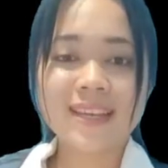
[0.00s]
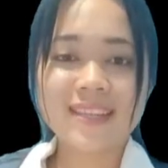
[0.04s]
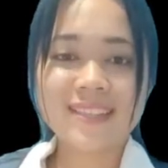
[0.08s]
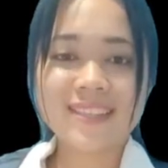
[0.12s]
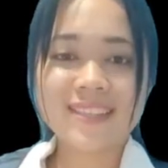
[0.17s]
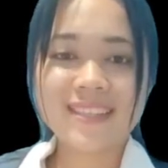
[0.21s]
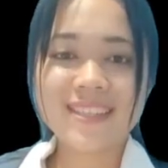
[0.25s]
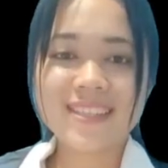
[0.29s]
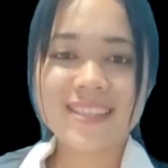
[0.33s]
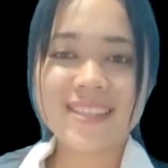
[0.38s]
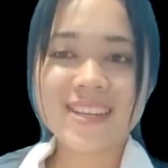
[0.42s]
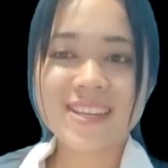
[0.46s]

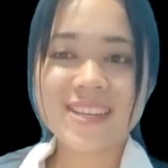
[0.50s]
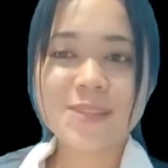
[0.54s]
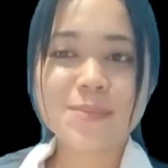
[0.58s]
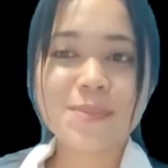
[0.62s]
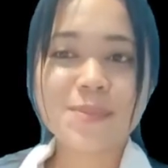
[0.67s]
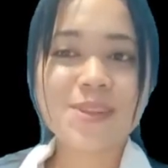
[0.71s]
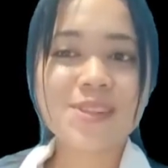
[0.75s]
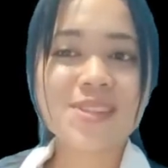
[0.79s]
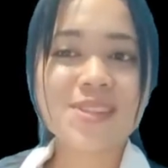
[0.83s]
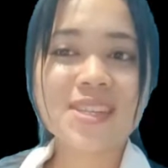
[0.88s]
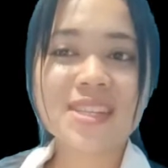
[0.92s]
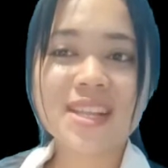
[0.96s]
Teacher's
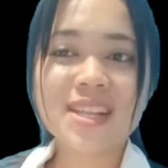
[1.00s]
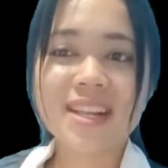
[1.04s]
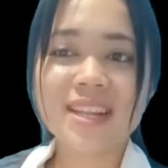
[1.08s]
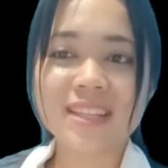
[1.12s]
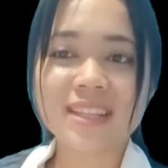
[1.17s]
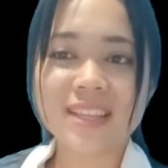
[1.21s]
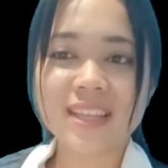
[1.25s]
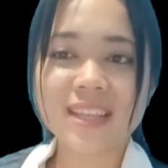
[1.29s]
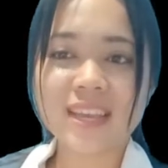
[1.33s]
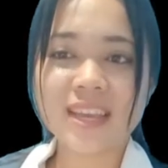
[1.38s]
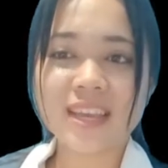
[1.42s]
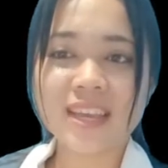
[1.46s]

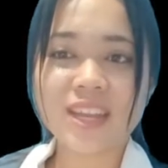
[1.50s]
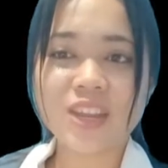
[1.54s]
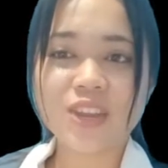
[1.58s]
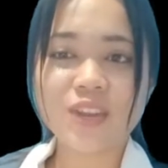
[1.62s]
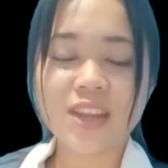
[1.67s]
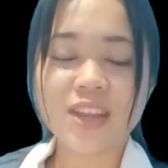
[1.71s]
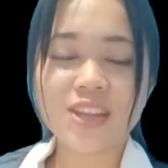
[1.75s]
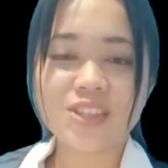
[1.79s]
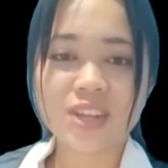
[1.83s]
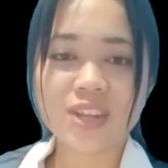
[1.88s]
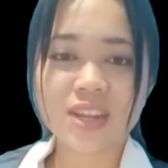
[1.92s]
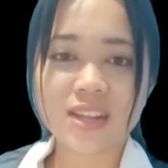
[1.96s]
personality in
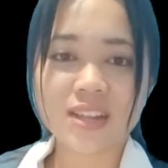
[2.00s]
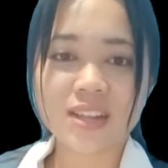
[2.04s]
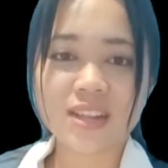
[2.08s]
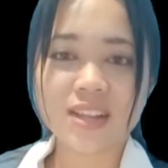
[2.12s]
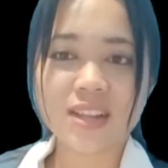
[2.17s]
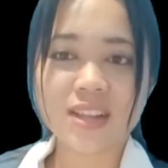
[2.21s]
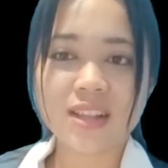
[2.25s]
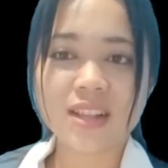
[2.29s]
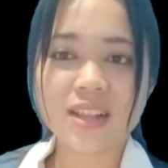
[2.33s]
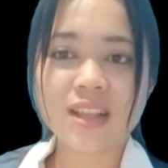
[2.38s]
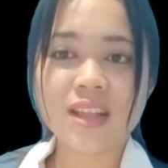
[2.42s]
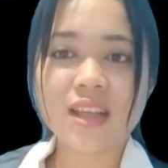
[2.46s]
education
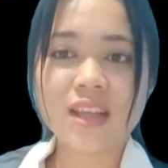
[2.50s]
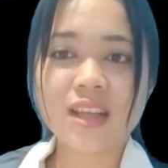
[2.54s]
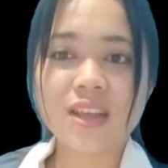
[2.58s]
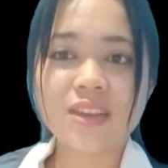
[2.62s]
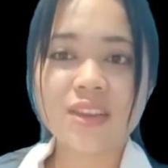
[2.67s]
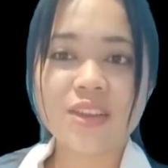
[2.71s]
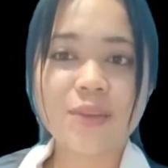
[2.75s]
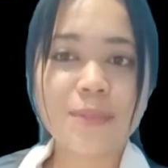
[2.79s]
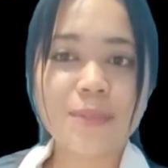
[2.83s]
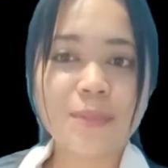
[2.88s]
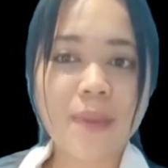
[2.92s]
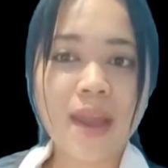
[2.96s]

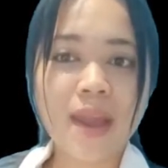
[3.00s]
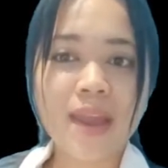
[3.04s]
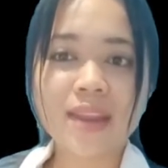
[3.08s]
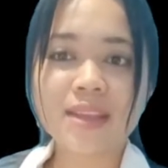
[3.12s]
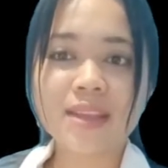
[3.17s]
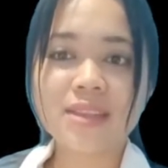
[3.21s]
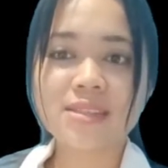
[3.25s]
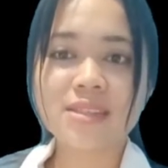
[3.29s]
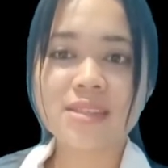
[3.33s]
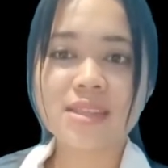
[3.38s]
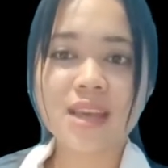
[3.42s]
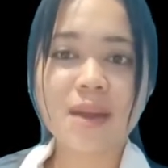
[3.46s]
domain
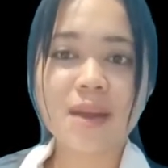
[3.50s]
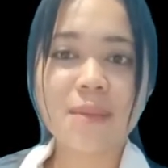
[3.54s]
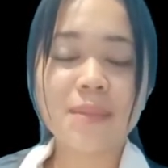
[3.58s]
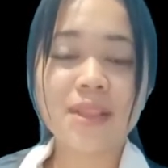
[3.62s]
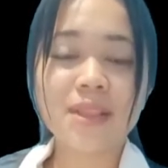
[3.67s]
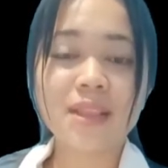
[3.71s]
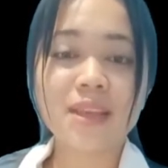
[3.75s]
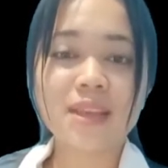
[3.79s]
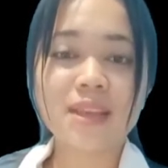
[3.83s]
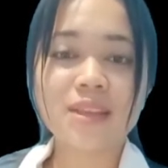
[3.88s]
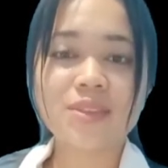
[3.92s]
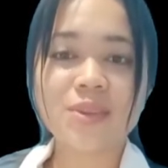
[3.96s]
is
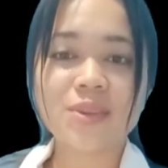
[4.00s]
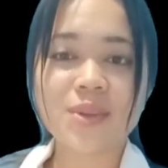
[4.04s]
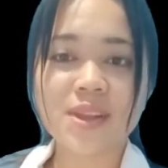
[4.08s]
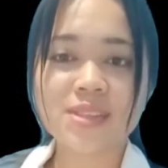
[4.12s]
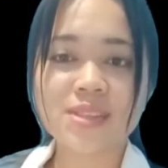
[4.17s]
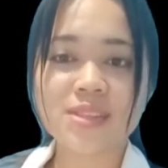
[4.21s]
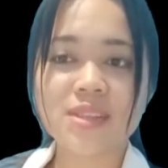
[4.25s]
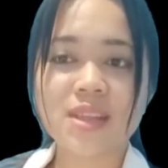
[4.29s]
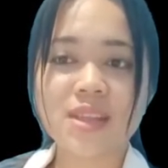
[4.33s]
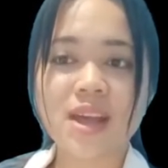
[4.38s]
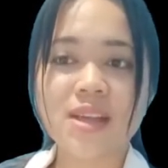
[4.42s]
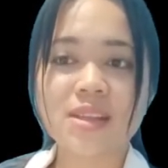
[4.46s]
commonly
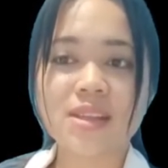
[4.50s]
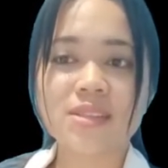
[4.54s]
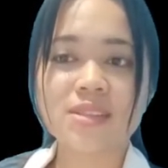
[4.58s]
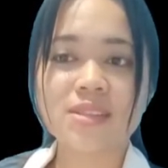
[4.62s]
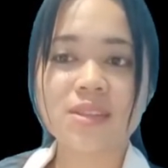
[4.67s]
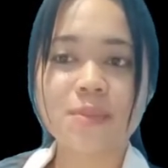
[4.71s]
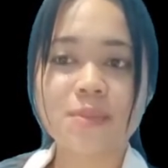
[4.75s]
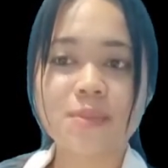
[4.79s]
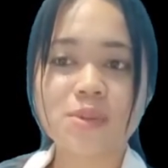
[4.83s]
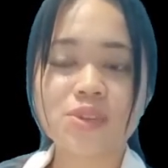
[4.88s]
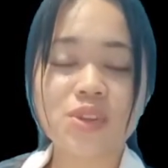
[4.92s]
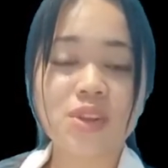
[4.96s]
addressed as
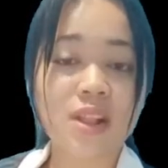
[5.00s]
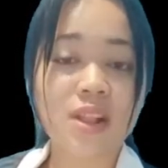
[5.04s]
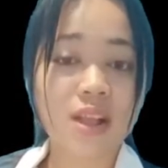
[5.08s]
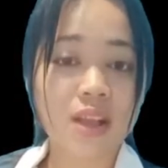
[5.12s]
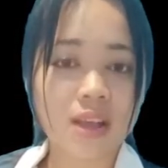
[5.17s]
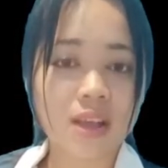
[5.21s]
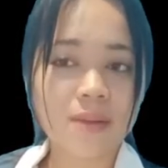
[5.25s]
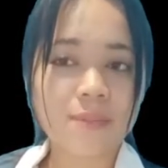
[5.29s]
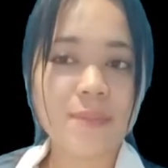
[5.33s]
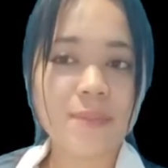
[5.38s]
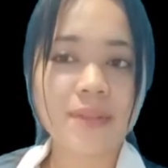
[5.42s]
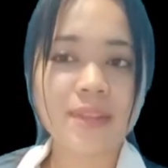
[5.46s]
personal
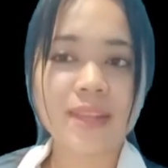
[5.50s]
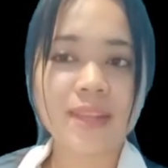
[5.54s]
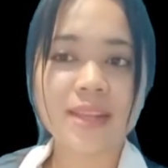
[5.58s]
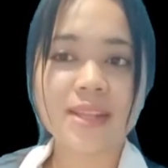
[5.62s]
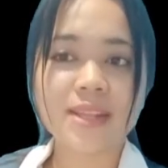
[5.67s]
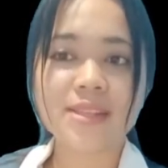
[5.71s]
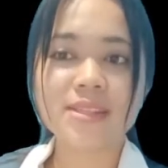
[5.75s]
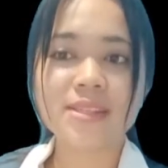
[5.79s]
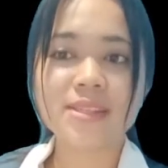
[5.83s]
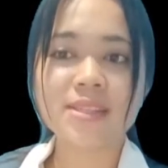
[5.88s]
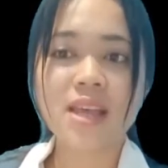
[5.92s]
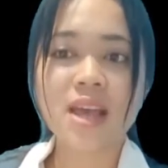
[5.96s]

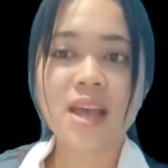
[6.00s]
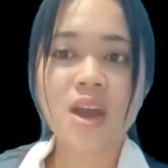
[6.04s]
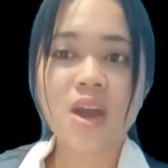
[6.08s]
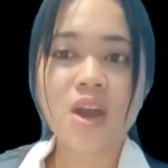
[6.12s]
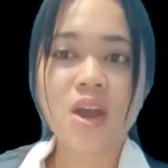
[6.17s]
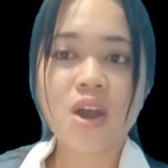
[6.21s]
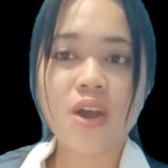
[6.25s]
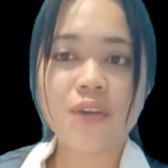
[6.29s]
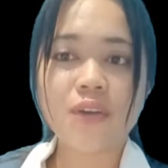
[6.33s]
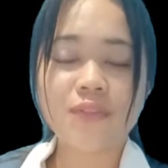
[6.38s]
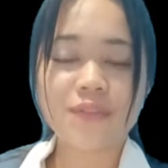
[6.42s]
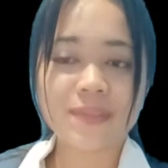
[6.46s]
competence
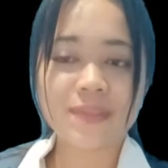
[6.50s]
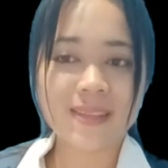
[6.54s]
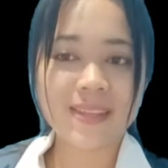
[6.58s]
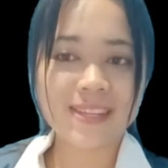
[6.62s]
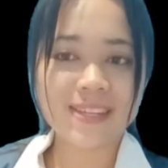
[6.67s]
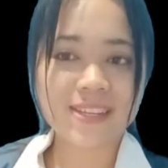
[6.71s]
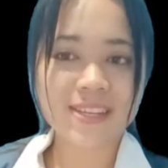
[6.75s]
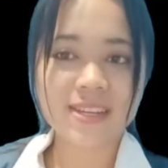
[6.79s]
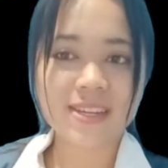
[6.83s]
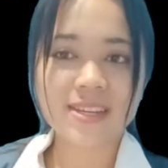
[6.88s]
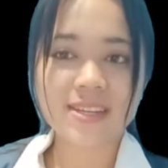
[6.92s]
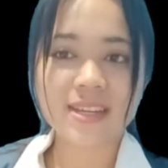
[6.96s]
of
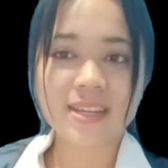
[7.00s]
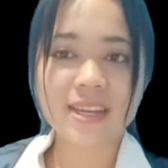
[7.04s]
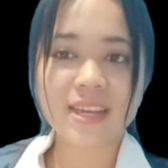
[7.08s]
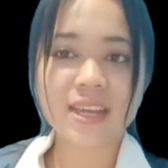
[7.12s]
teacher.